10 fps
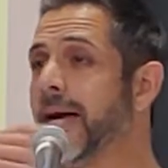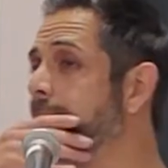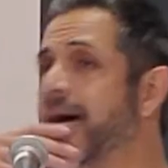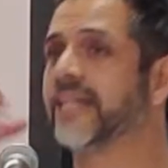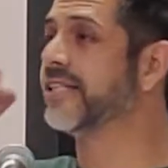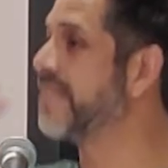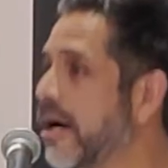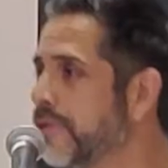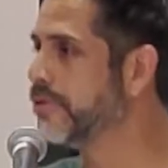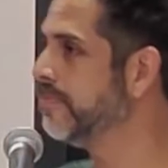Man, I
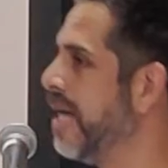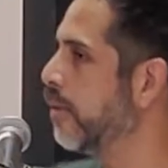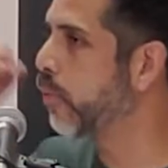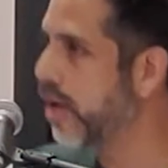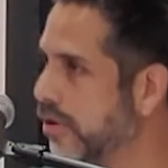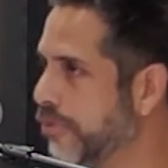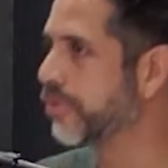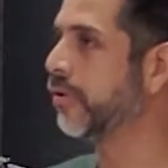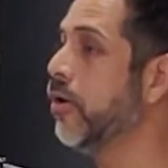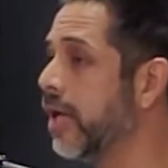desire truth. Man, I want to know
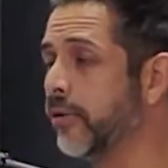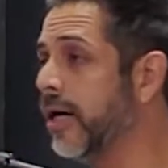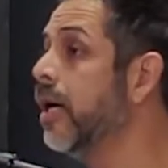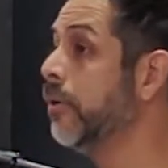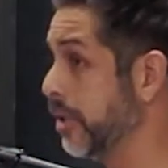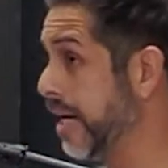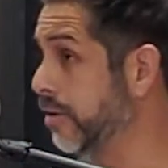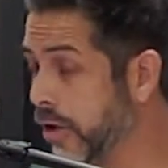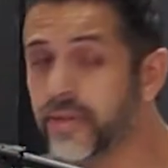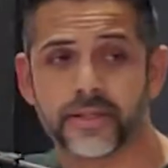truth. Okay, great. You got to
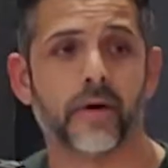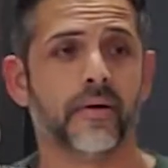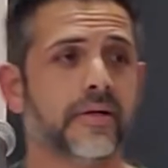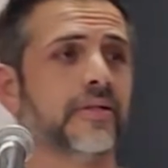know it, though.